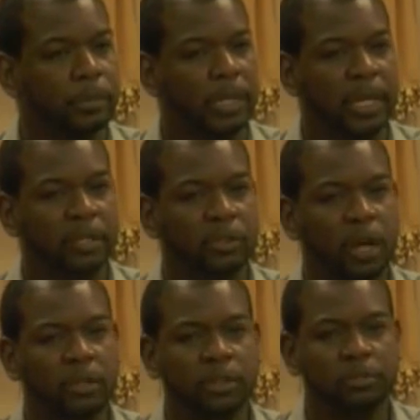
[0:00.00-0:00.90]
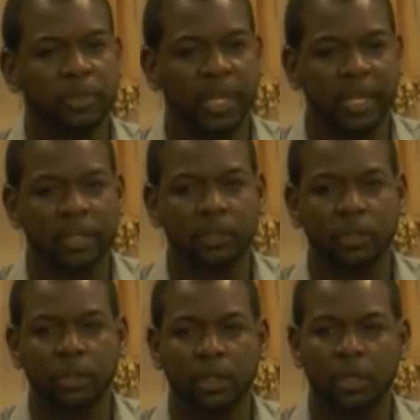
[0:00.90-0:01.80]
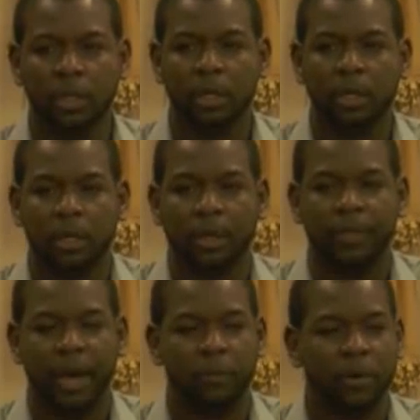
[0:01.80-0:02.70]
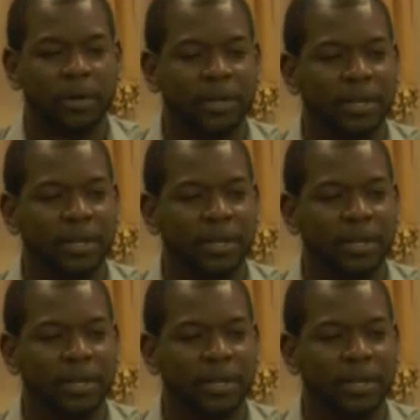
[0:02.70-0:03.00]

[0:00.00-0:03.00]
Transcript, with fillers: And I saw some things that were